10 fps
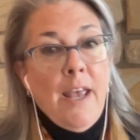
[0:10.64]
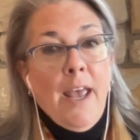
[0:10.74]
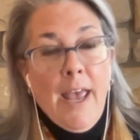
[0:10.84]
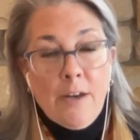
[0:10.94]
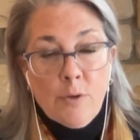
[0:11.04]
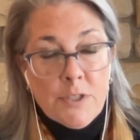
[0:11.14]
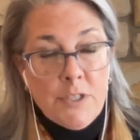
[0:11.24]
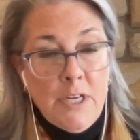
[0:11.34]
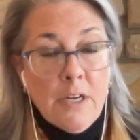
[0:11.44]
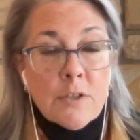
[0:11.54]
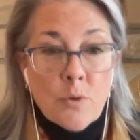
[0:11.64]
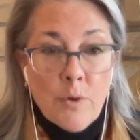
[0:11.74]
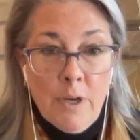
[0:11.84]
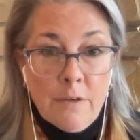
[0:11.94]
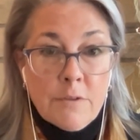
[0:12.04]
and Christina
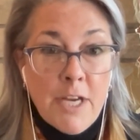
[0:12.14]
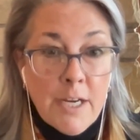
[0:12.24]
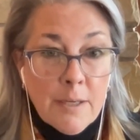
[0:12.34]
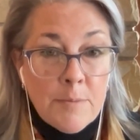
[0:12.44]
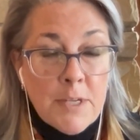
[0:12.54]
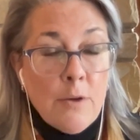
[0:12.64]
Soriano-Jacobs,